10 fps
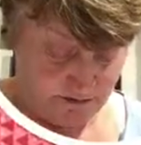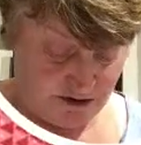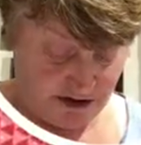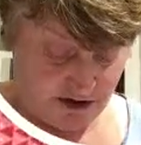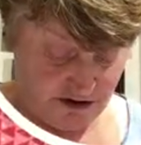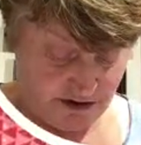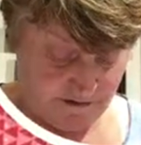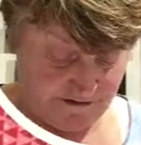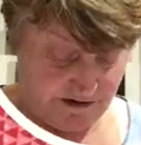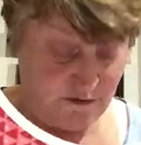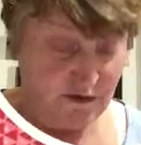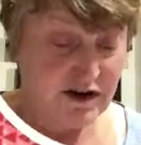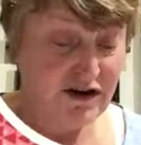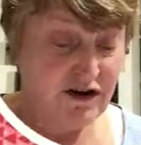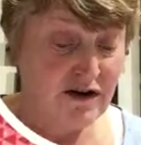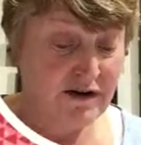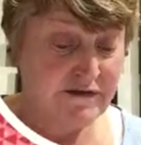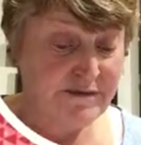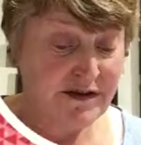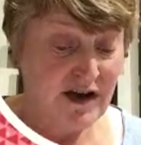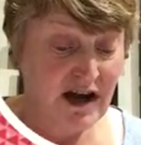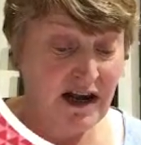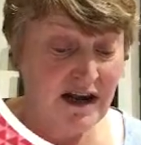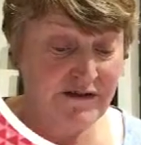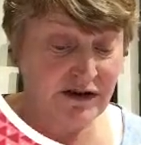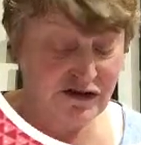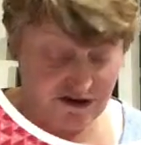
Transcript: 1.5 and 1.5. I love our